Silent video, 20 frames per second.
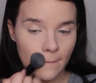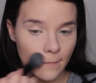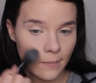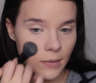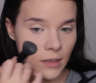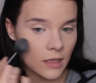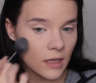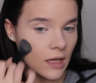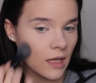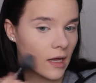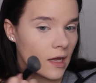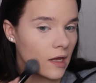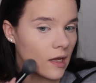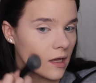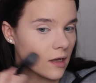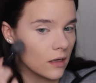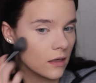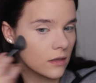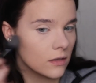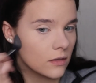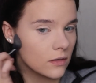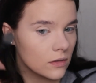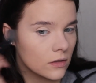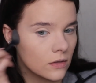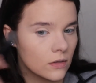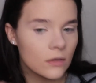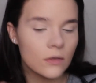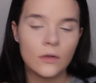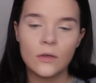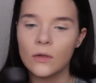But like,
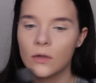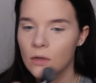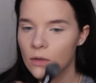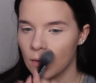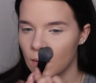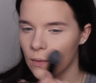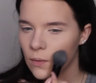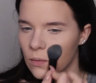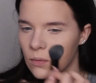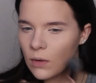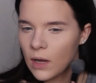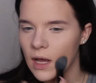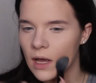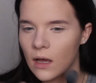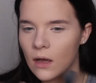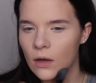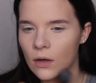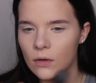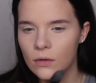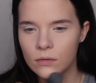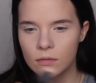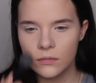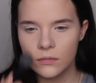wow.